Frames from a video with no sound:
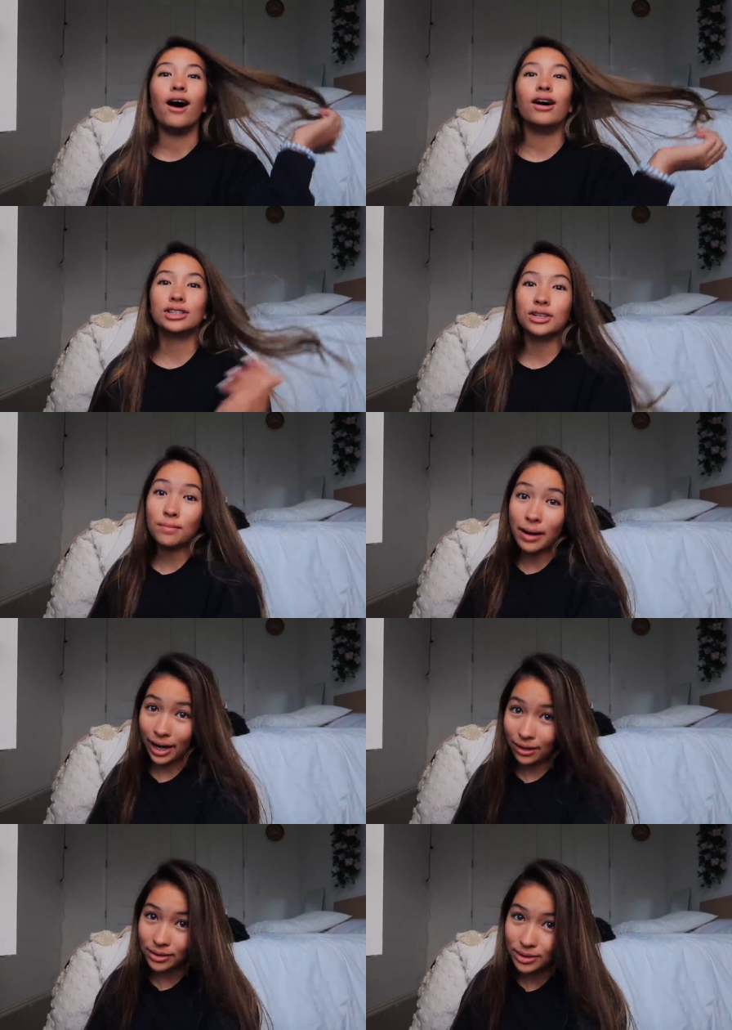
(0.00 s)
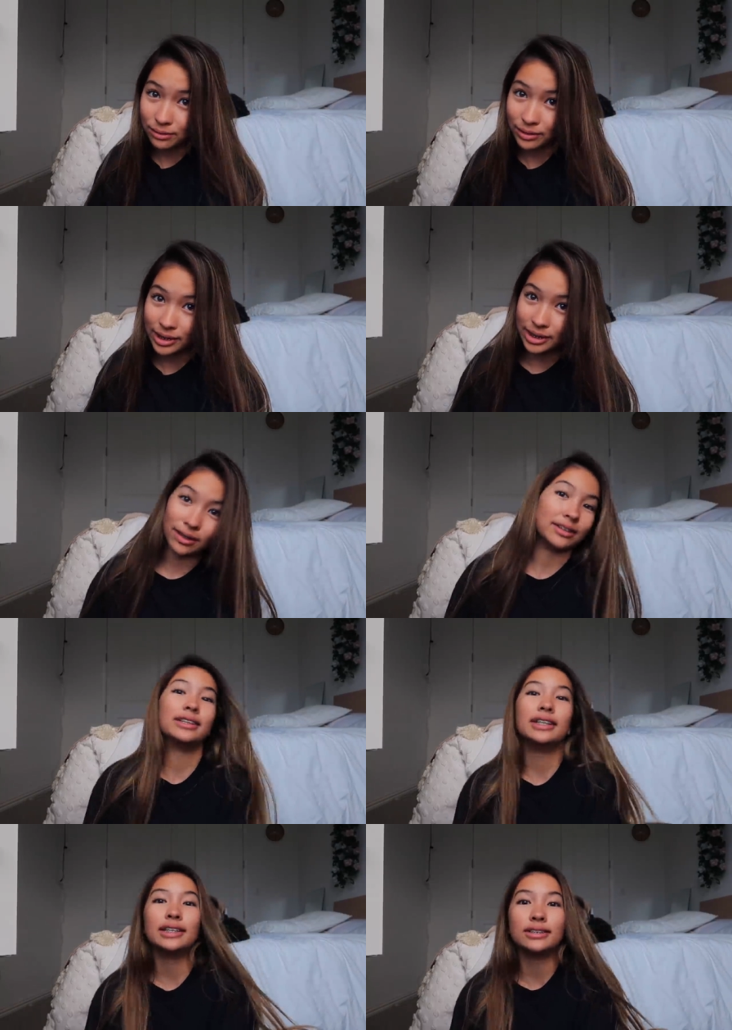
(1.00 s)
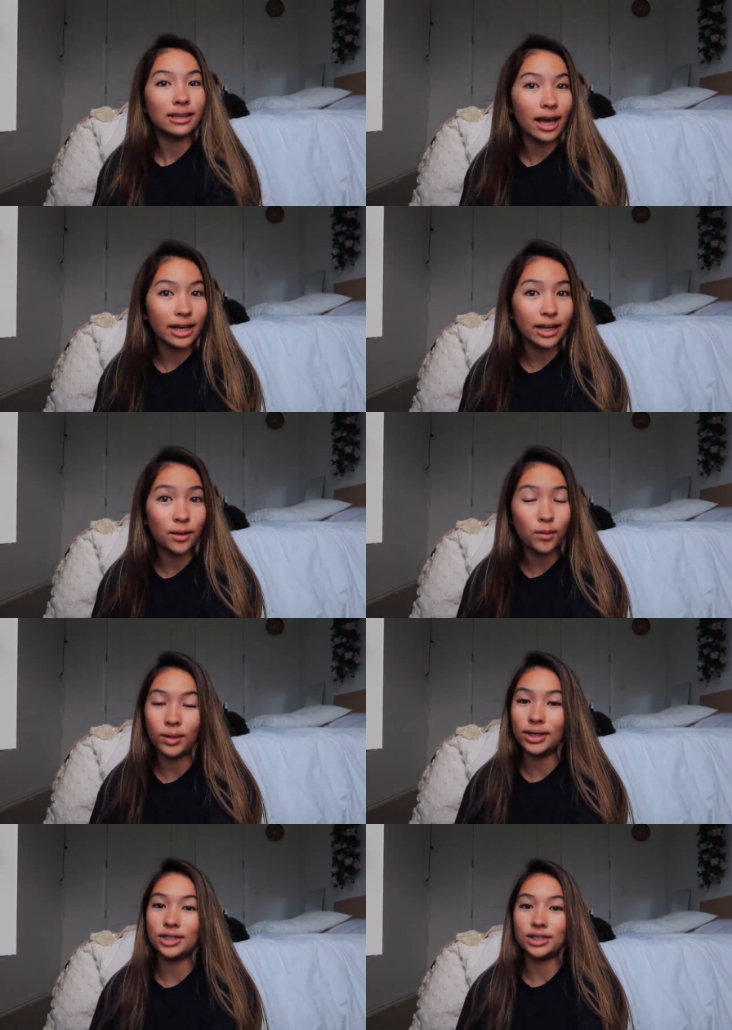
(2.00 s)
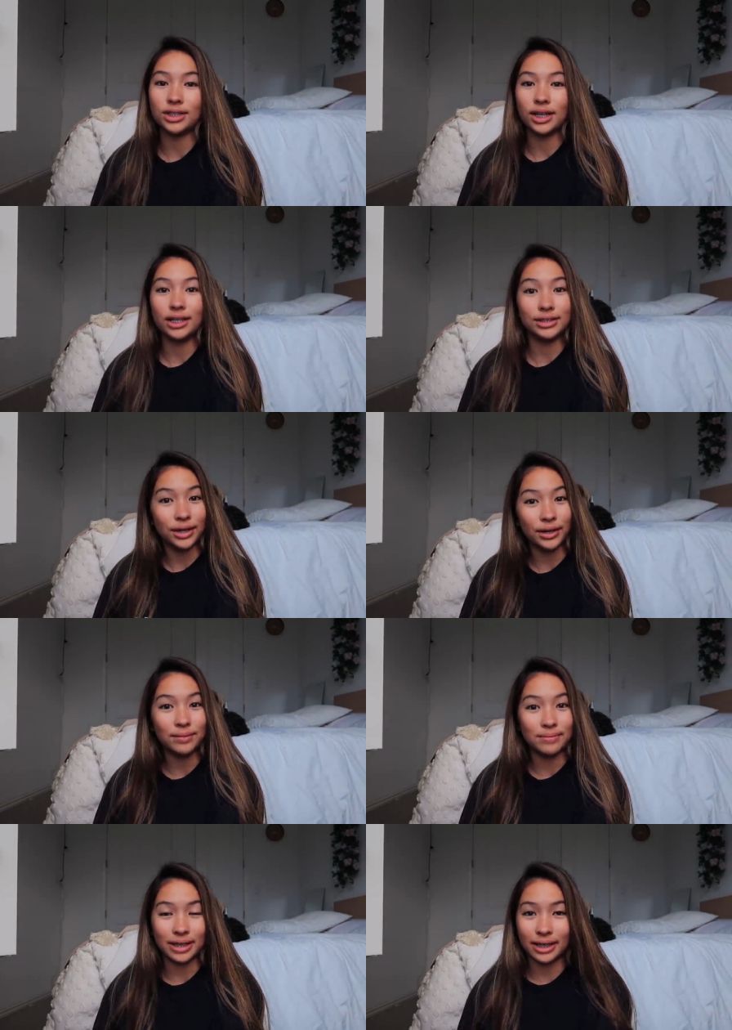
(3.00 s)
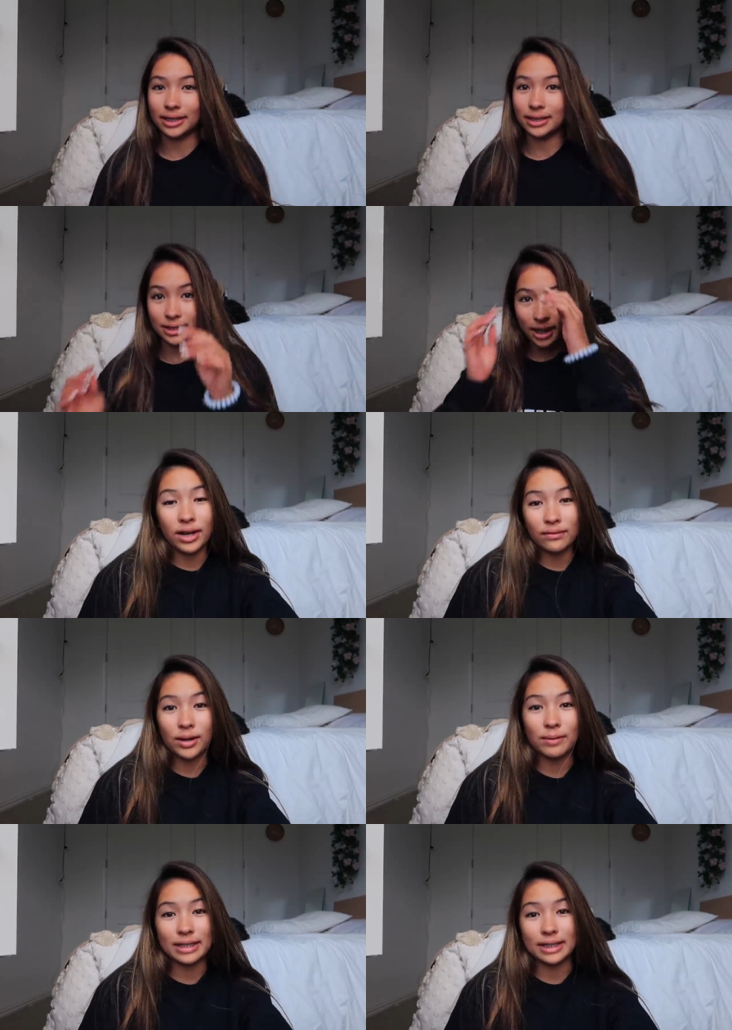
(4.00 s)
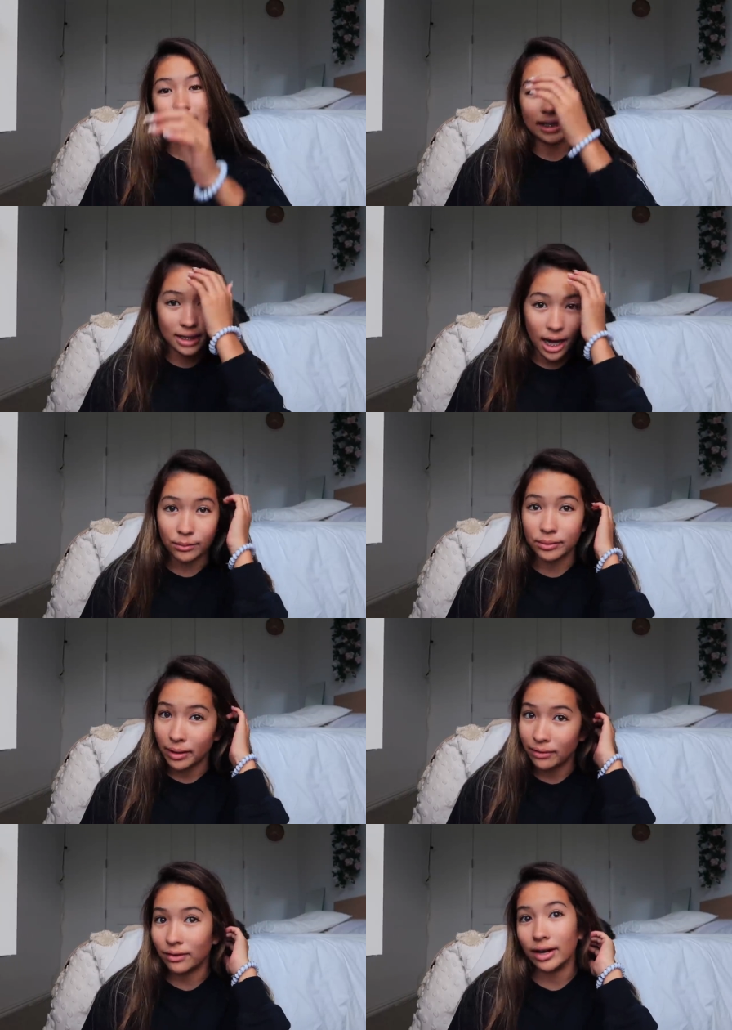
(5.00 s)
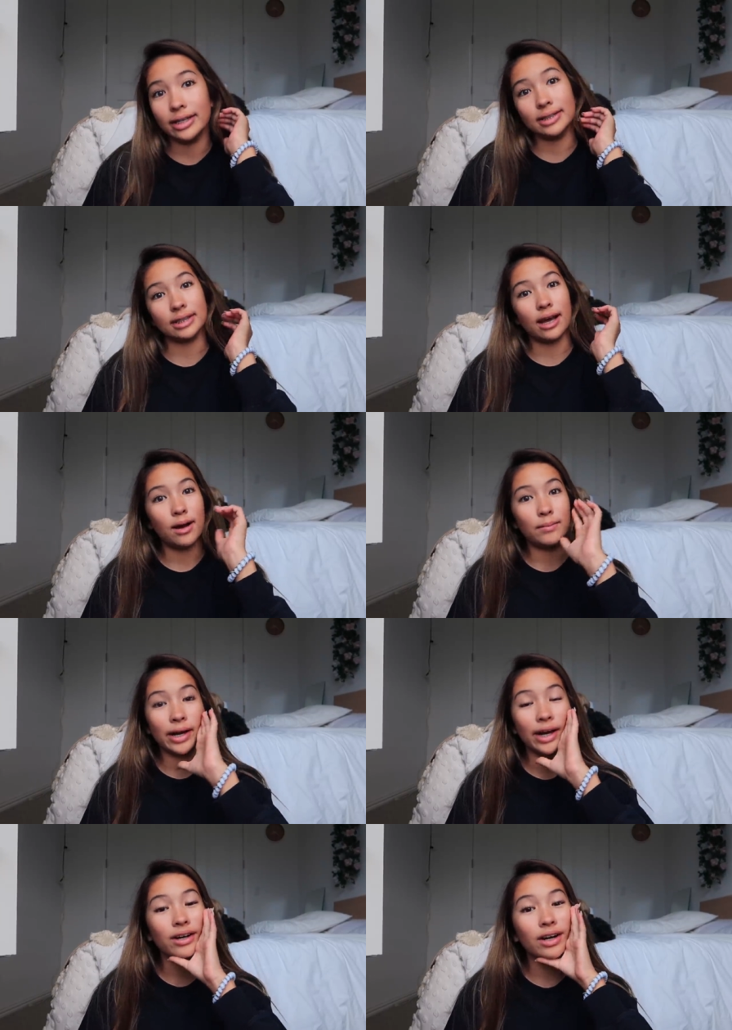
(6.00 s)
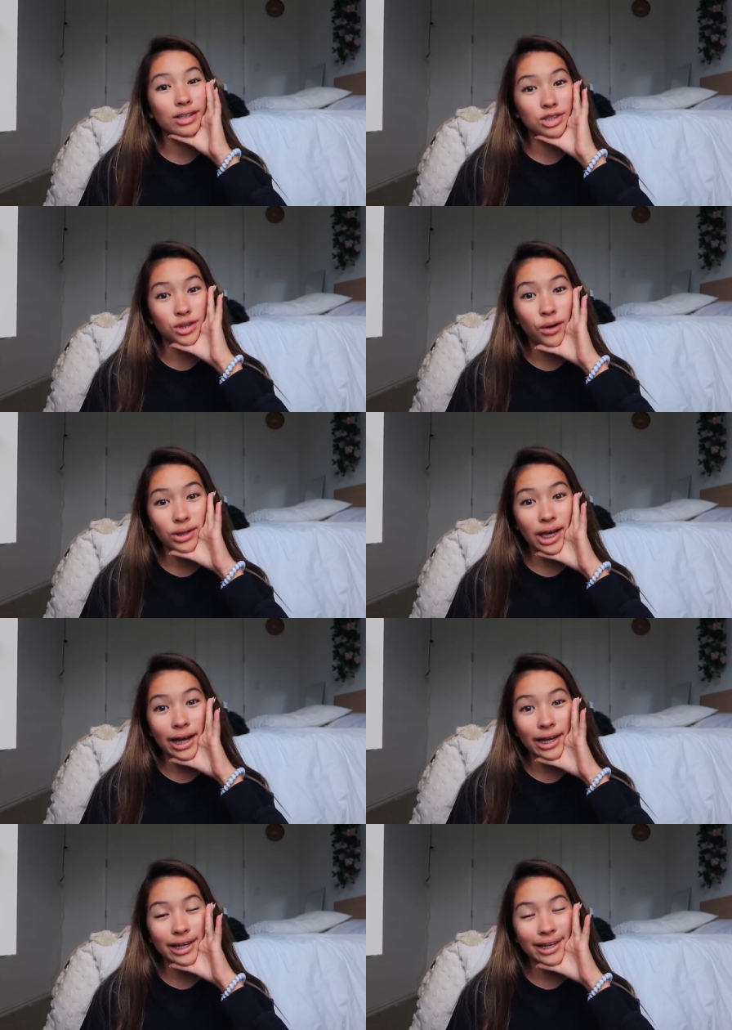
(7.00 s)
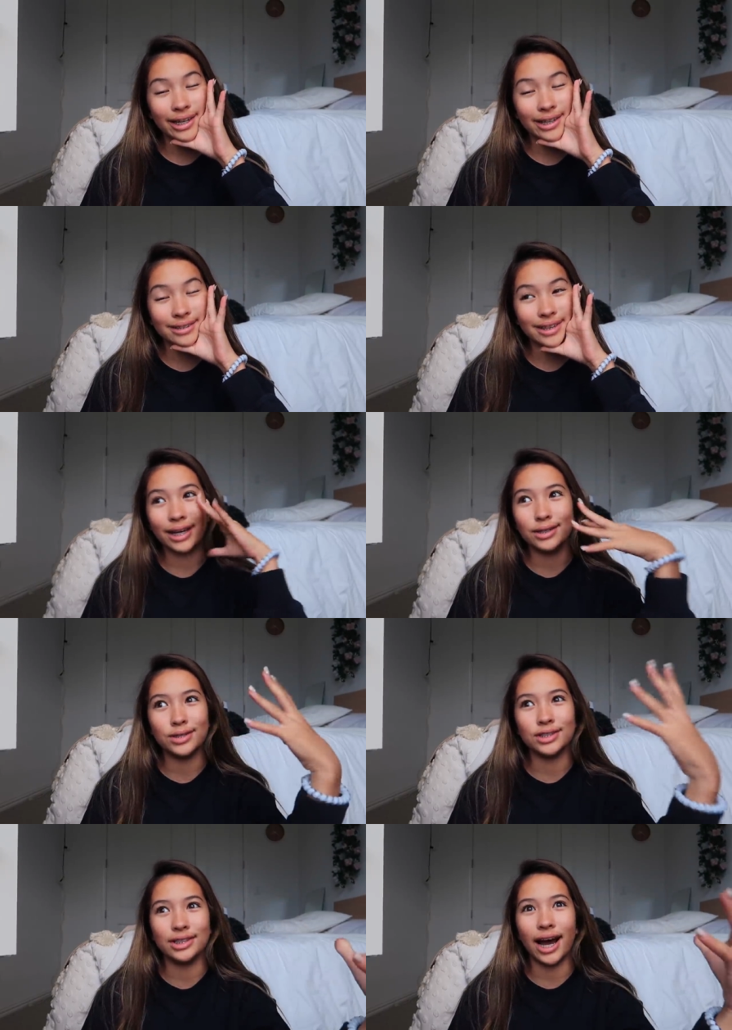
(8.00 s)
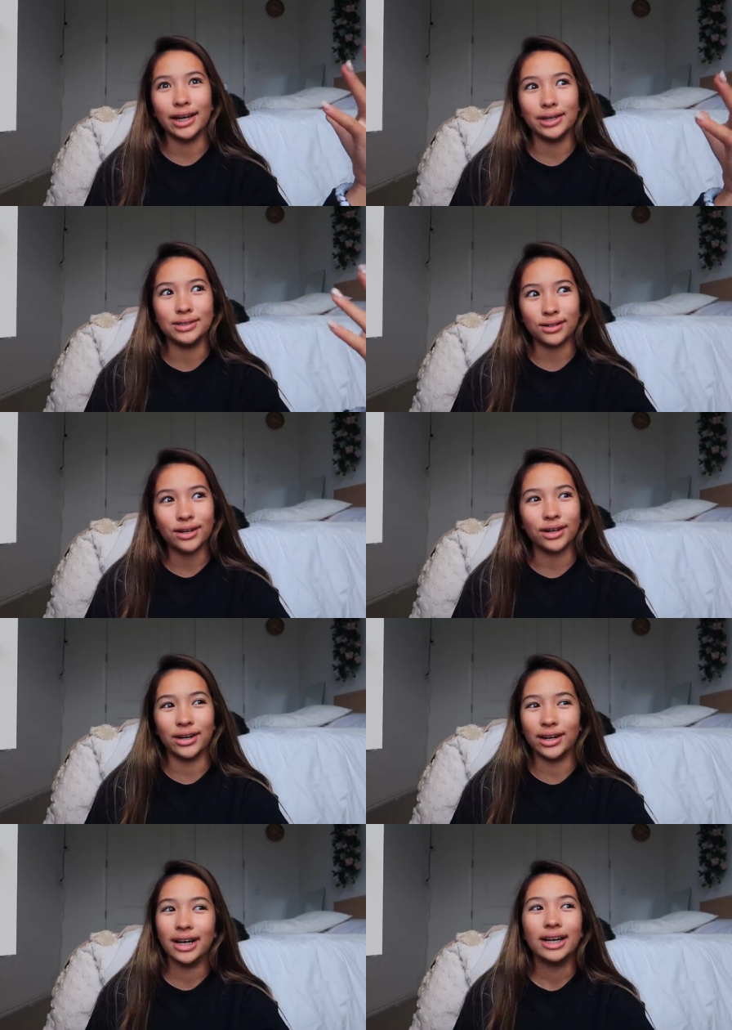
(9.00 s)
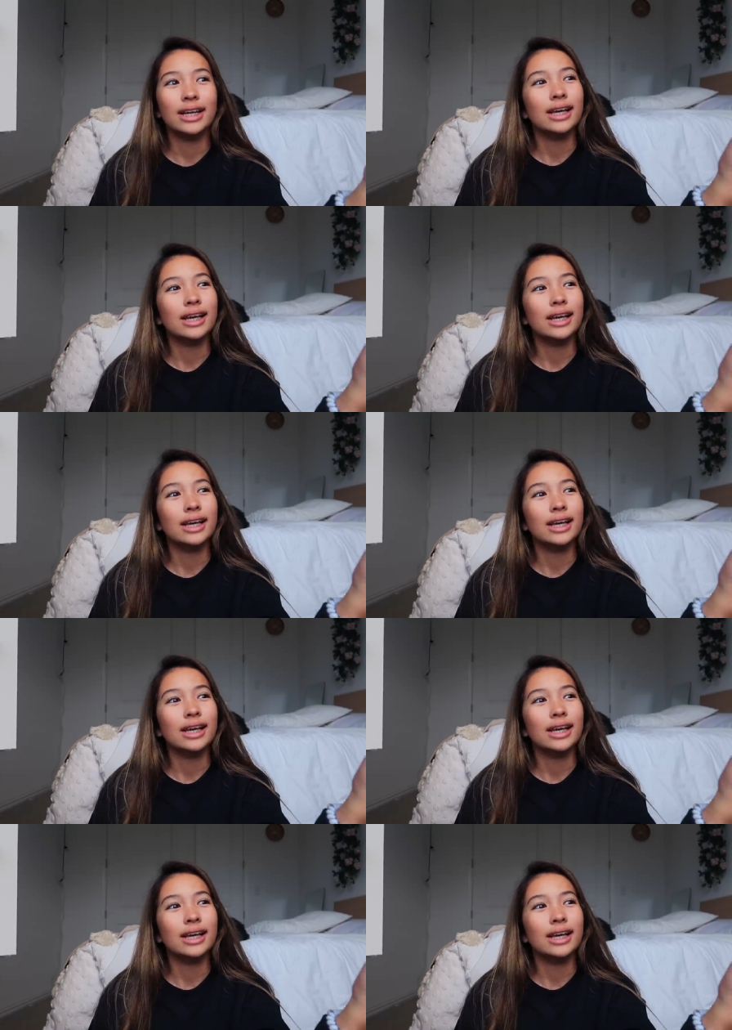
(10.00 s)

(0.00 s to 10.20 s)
Also, my hair looks really dark in this lighting, which is good because whenever I went to Seaside with my friends, my hair got so light and I had just dyed it darker.